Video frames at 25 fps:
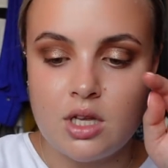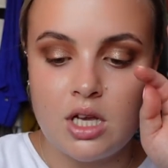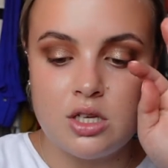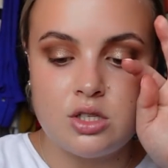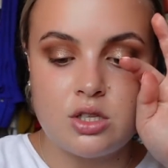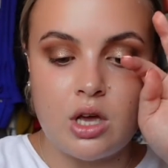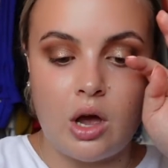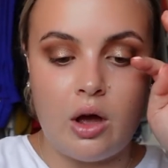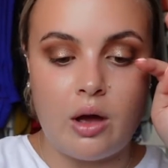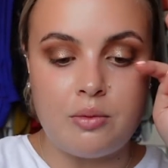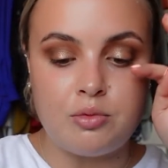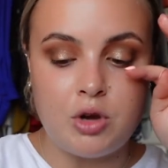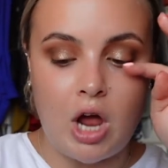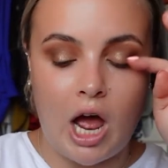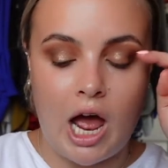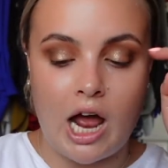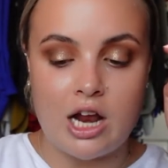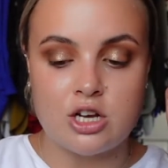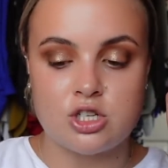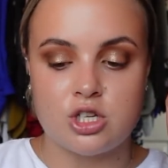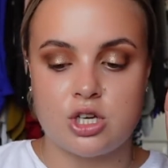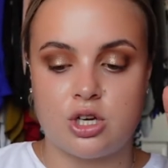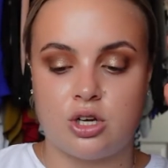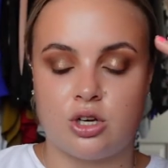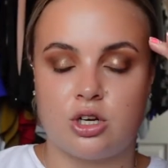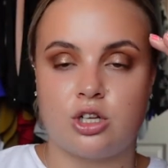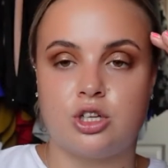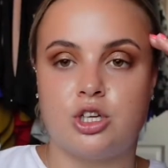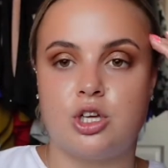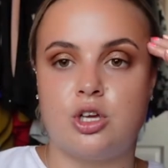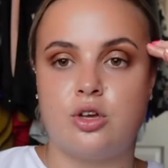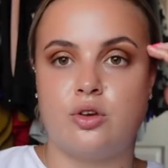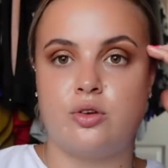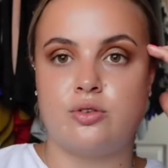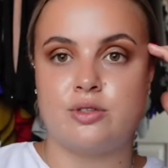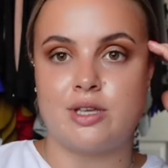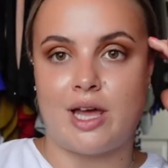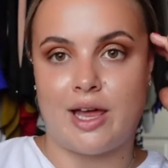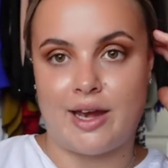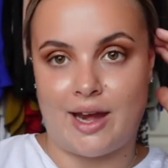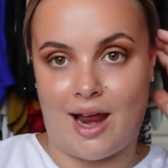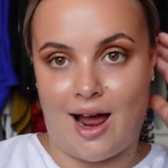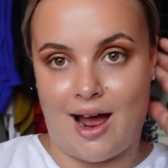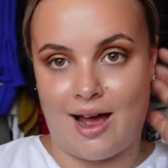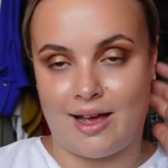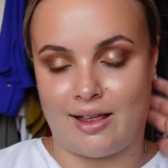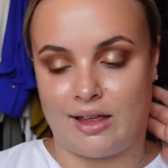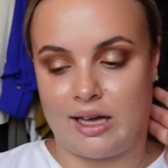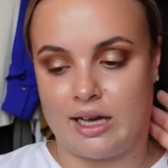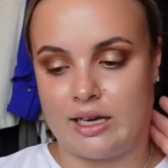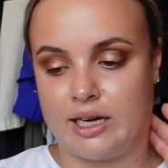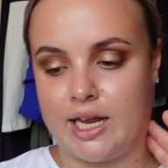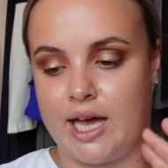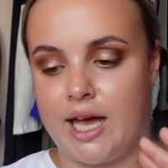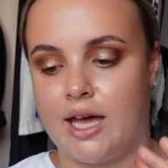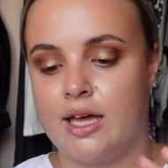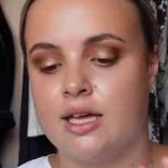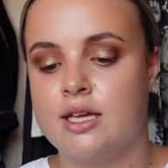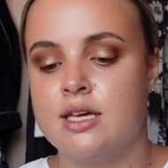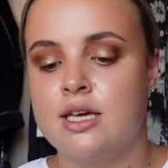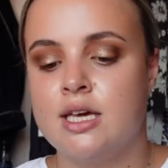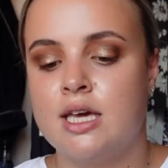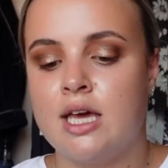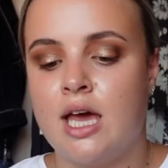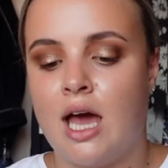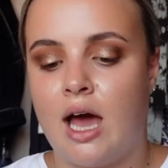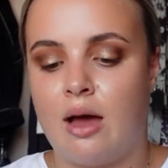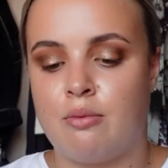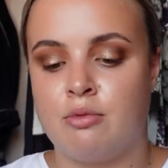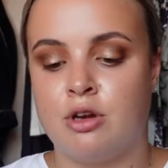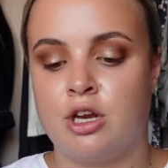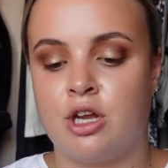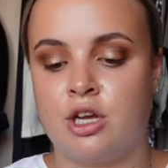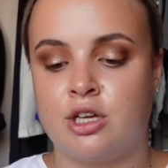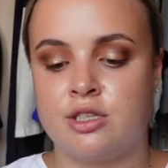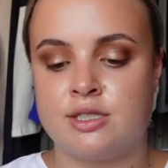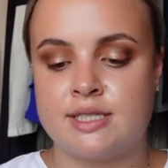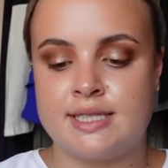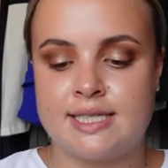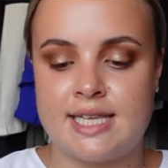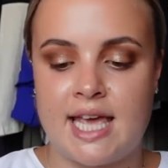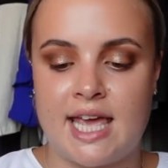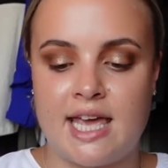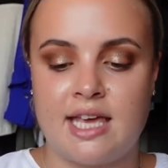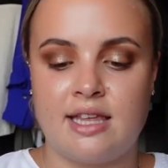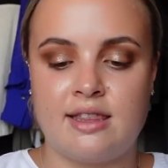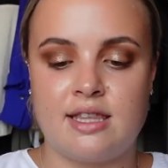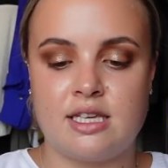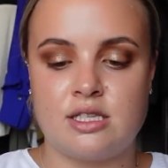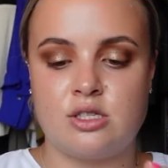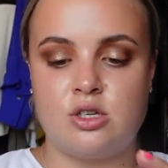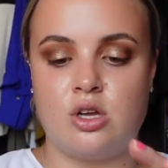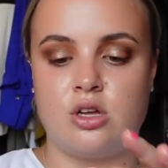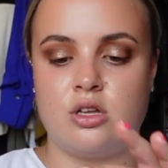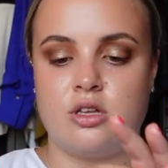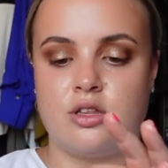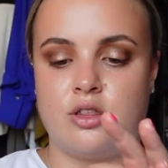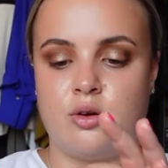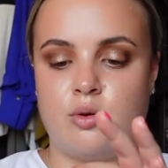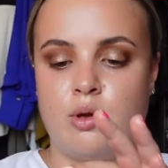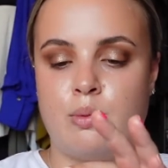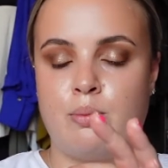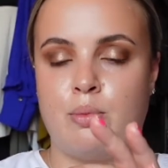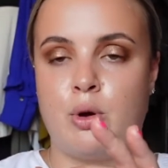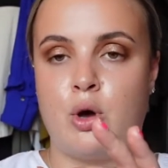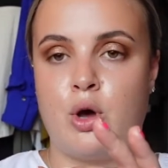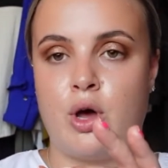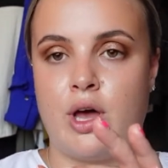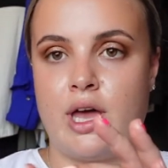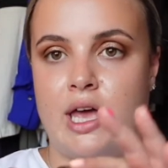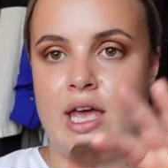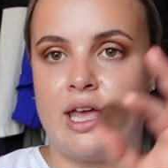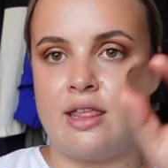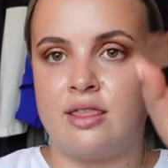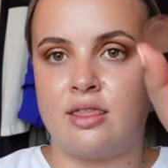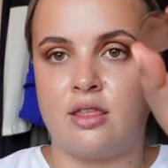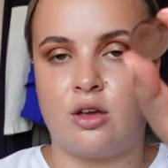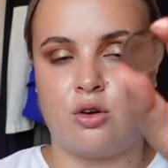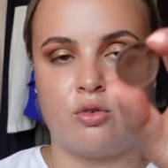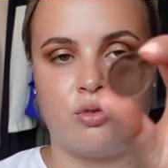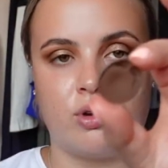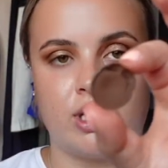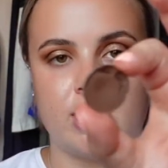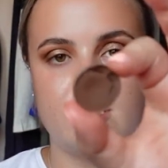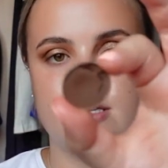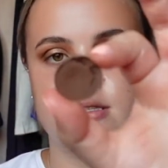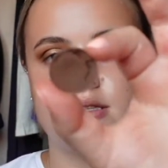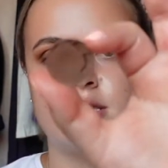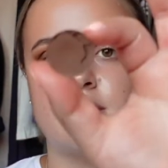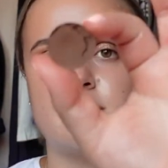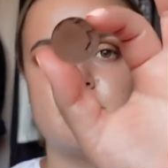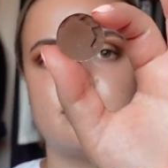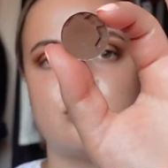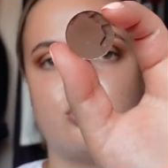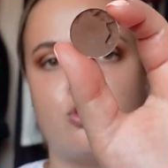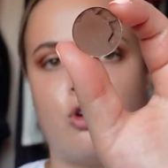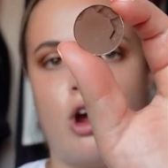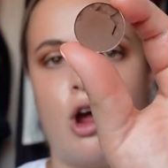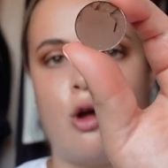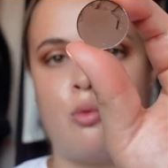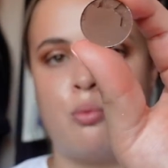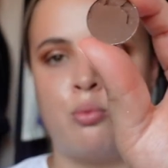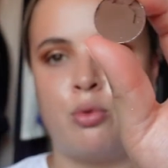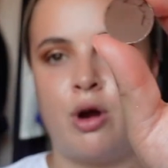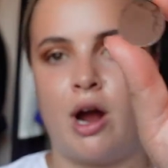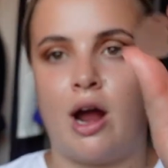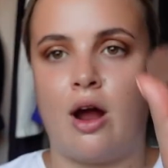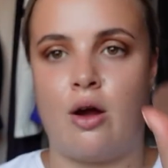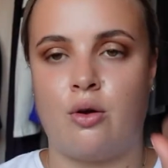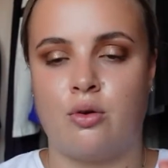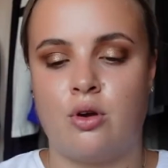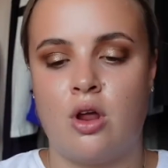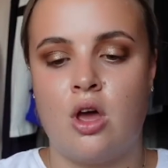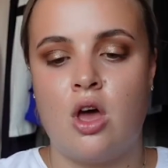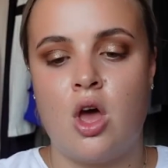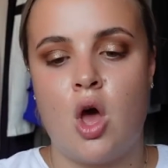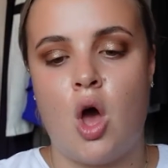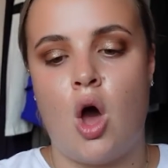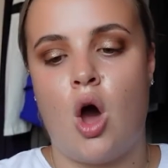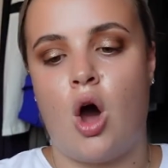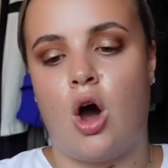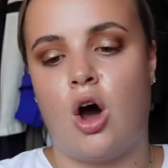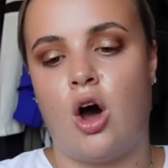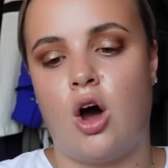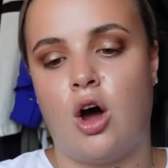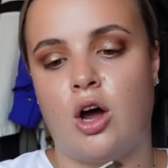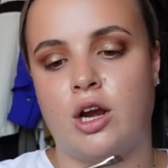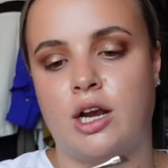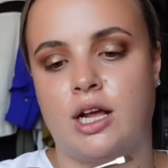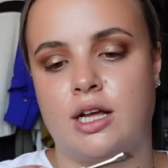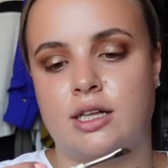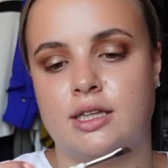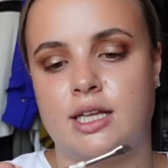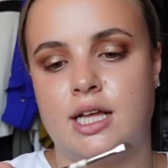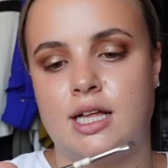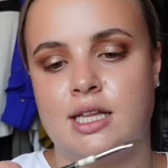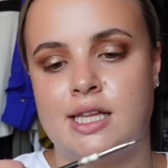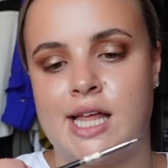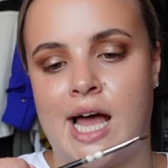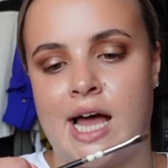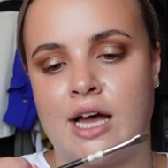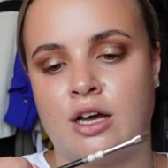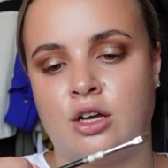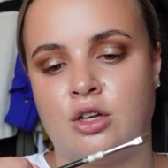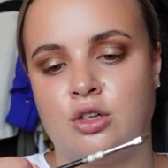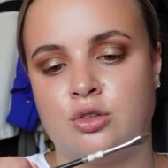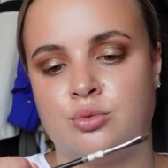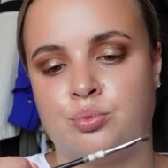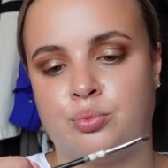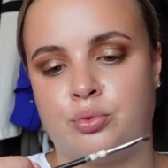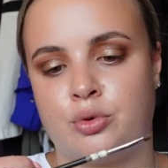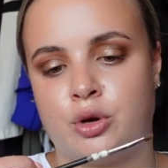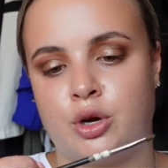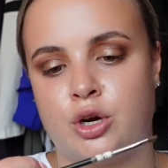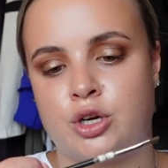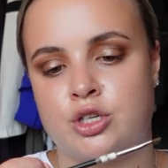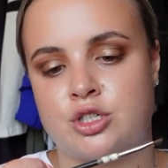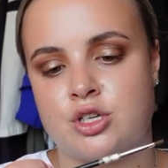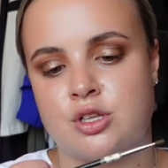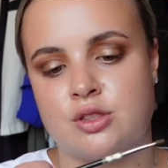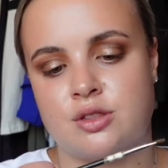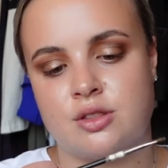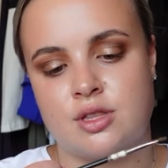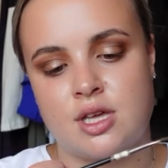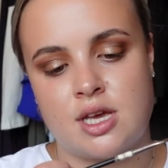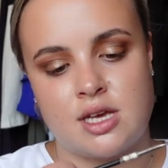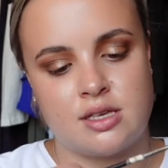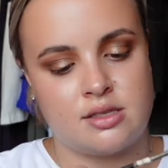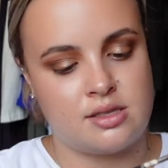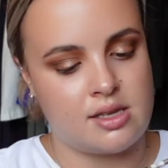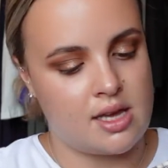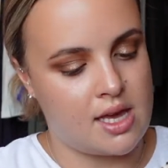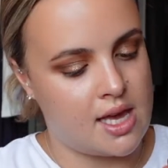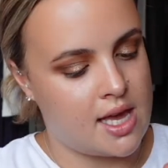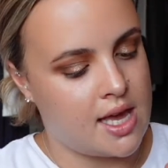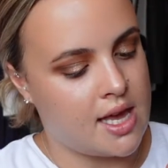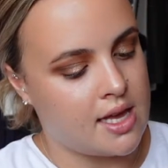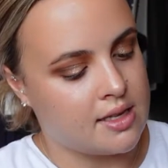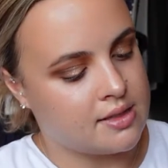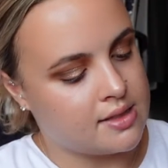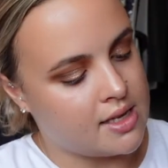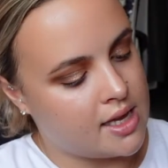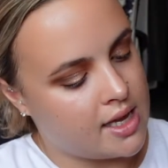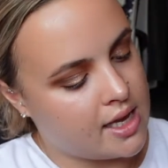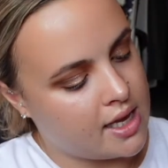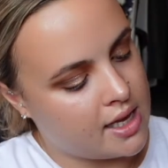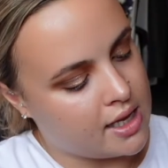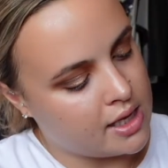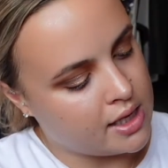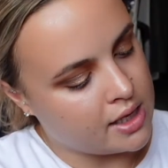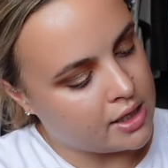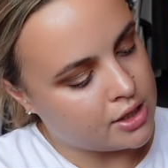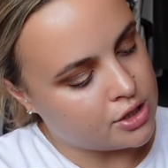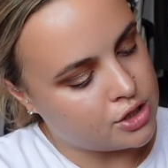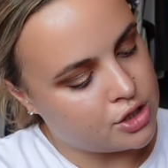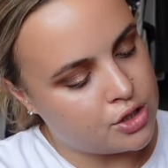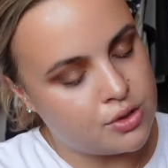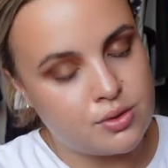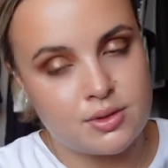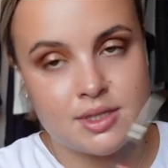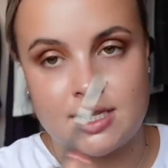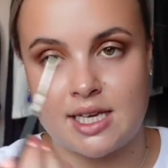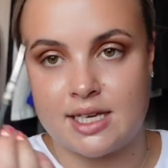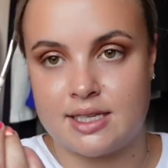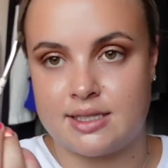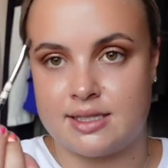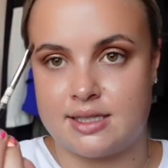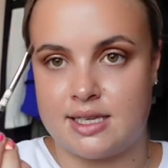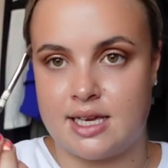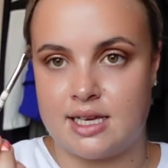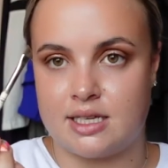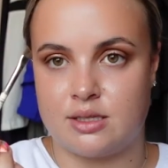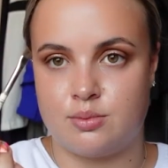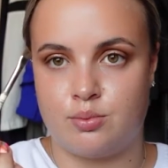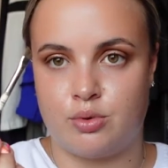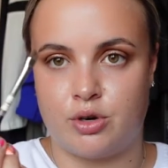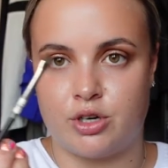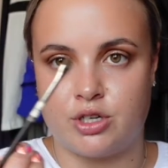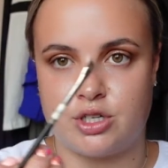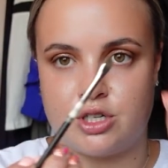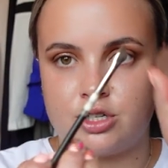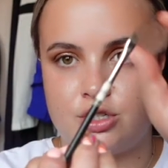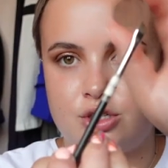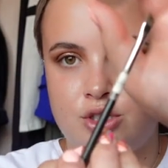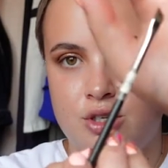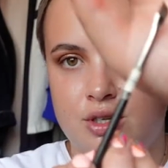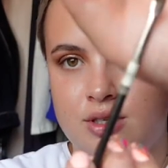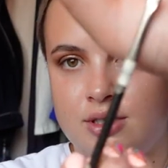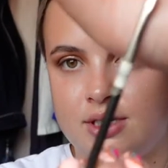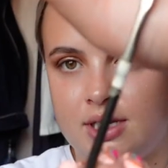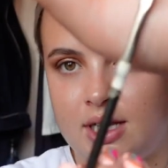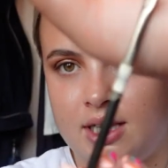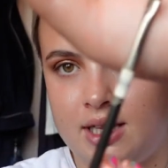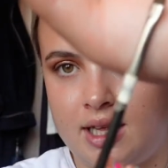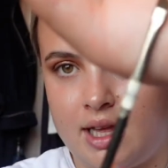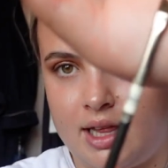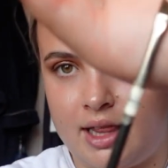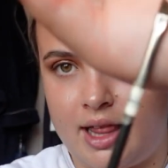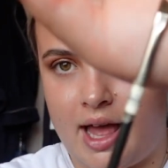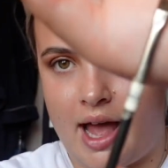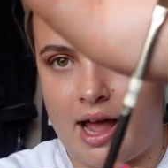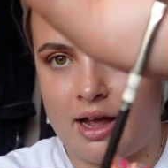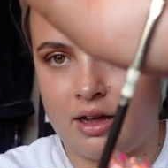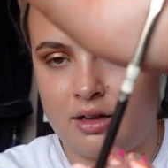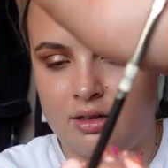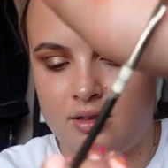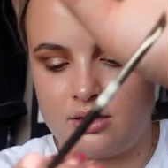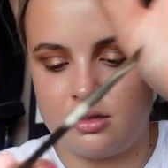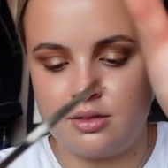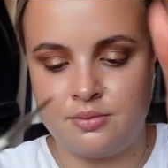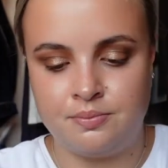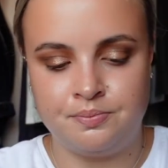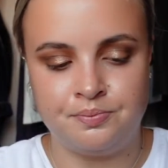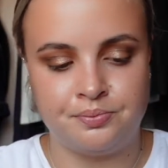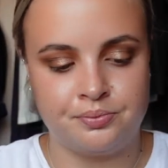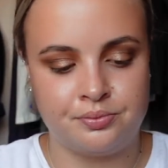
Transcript: So I'm not actually going to use an eyeliner. I'm going to take this colour that we put in the crease, this ground brown, on a little angled brush. This is a 266 brush, it's just a little angle.